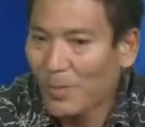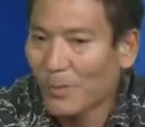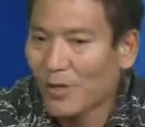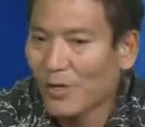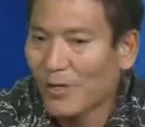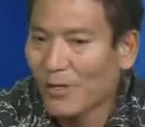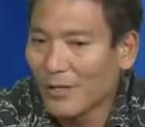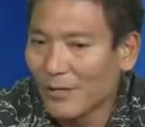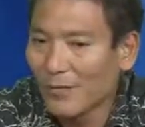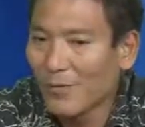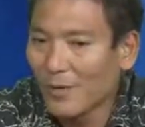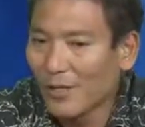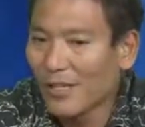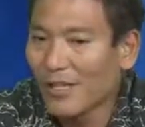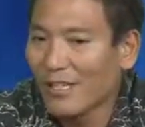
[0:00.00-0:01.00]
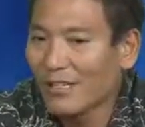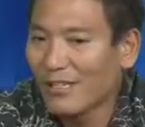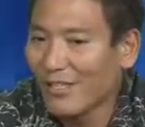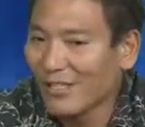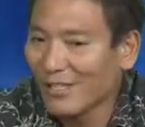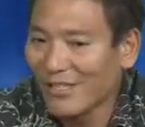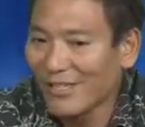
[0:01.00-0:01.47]
put in
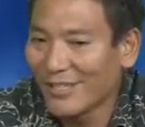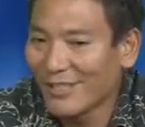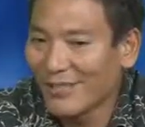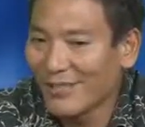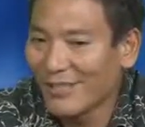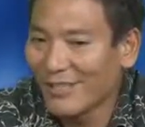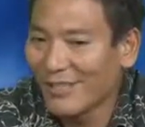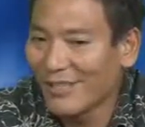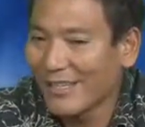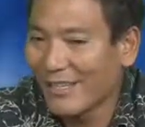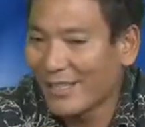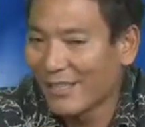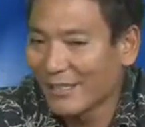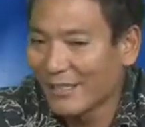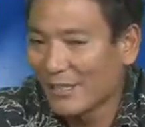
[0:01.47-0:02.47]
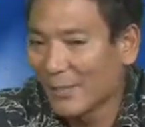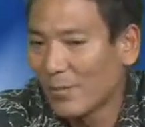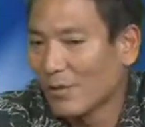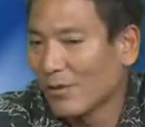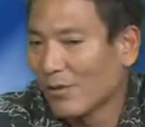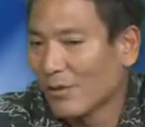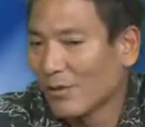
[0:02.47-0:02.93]
place, and like a
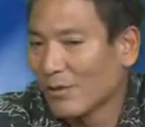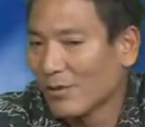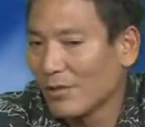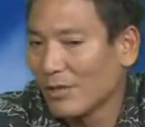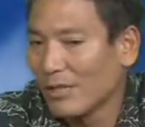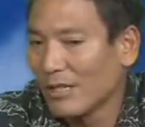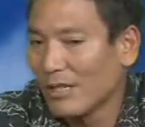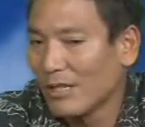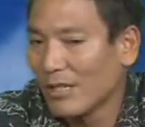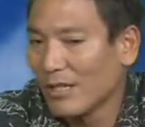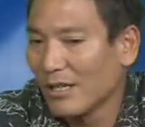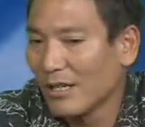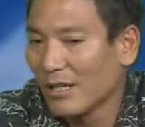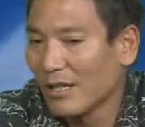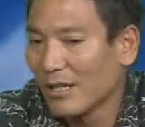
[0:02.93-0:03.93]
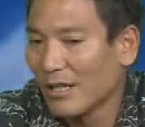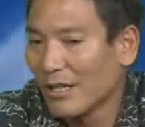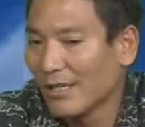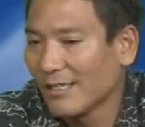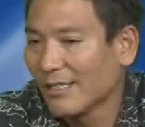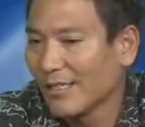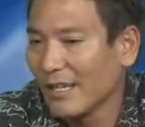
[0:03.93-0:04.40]
typical
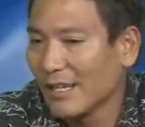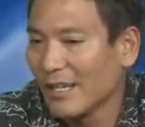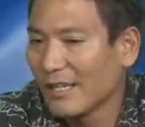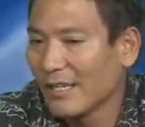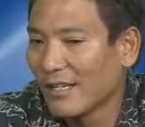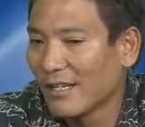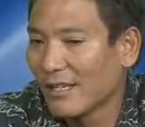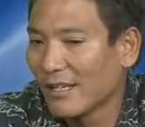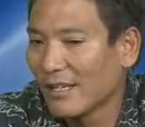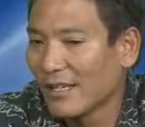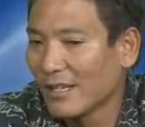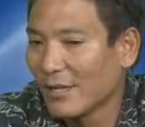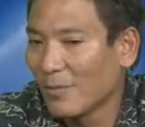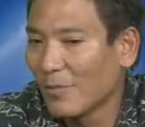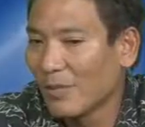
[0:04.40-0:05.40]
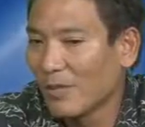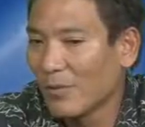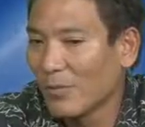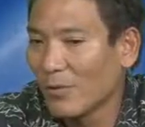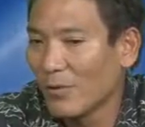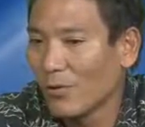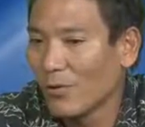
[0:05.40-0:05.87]
high-tech company
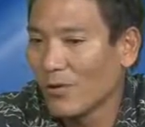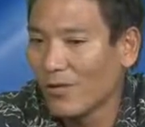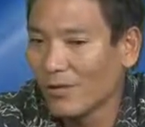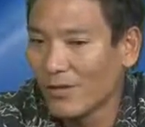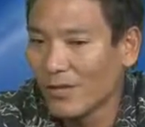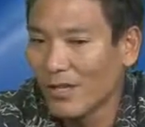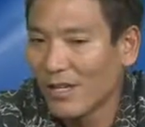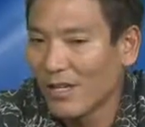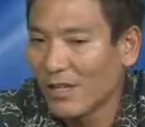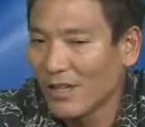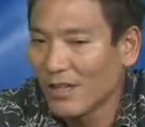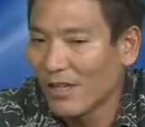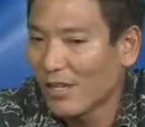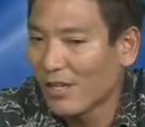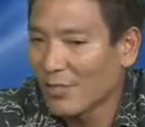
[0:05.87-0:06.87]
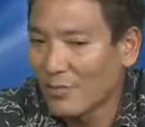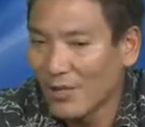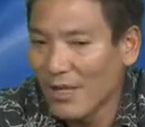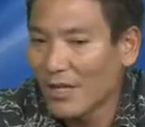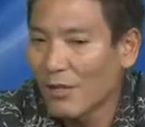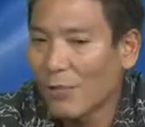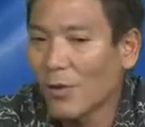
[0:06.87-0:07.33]
where they can
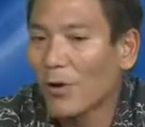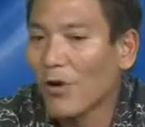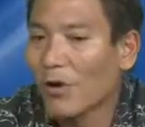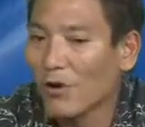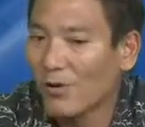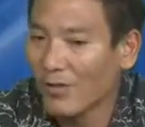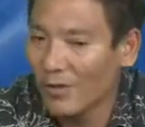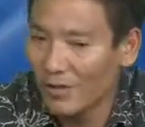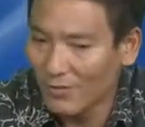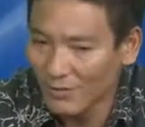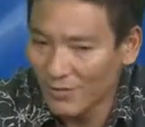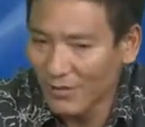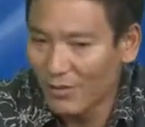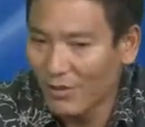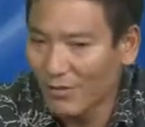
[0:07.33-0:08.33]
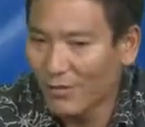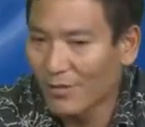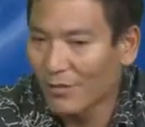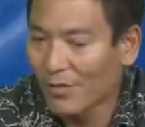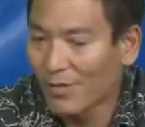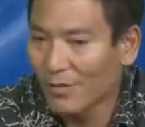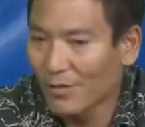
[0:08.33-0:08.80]
be anywhere.
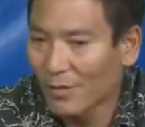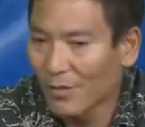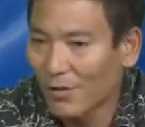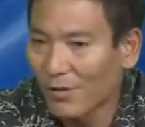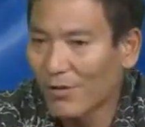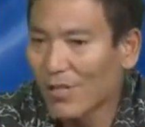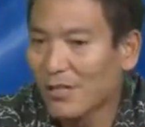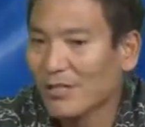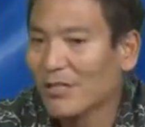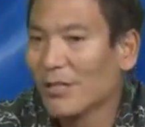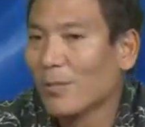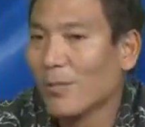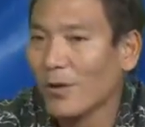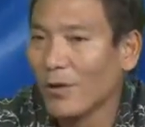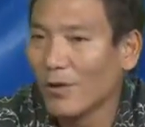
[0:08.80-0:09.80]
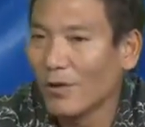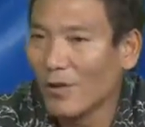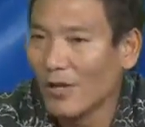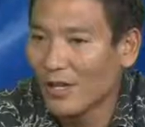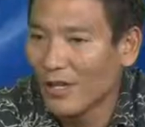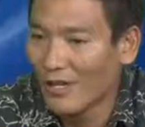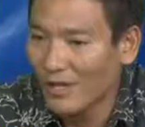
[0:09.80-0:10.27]
They're located somewhere.
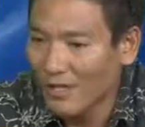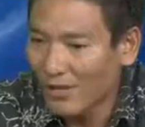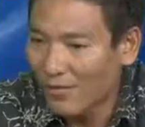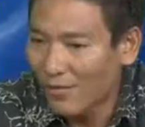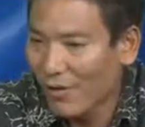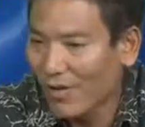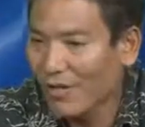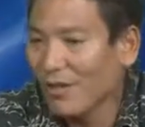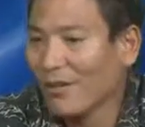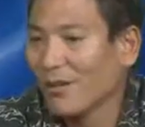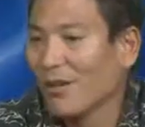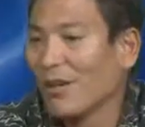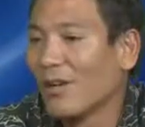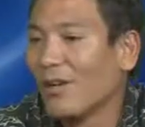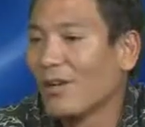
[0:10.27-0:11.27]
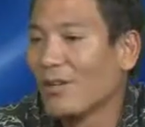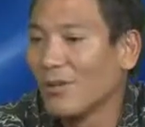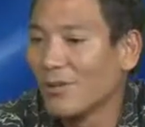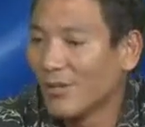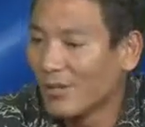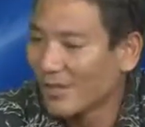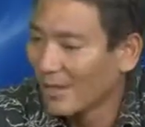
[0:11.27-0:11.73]
You can crank out
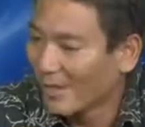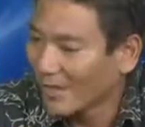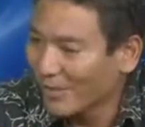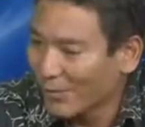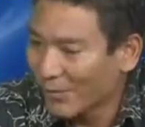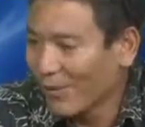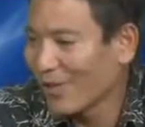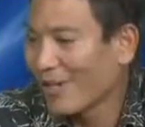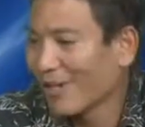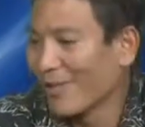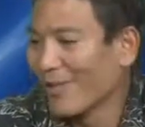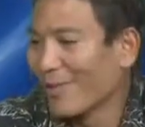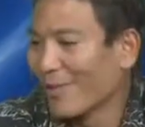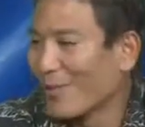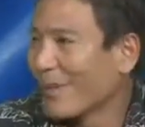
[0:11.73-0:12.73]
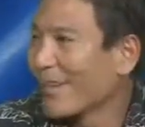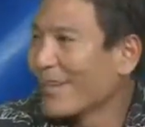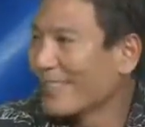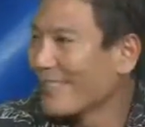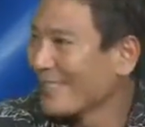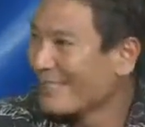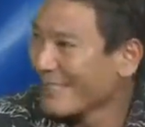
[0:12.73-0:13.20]
code, work on their
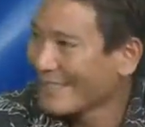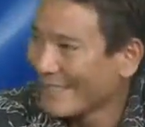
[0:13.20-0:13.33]
pitch,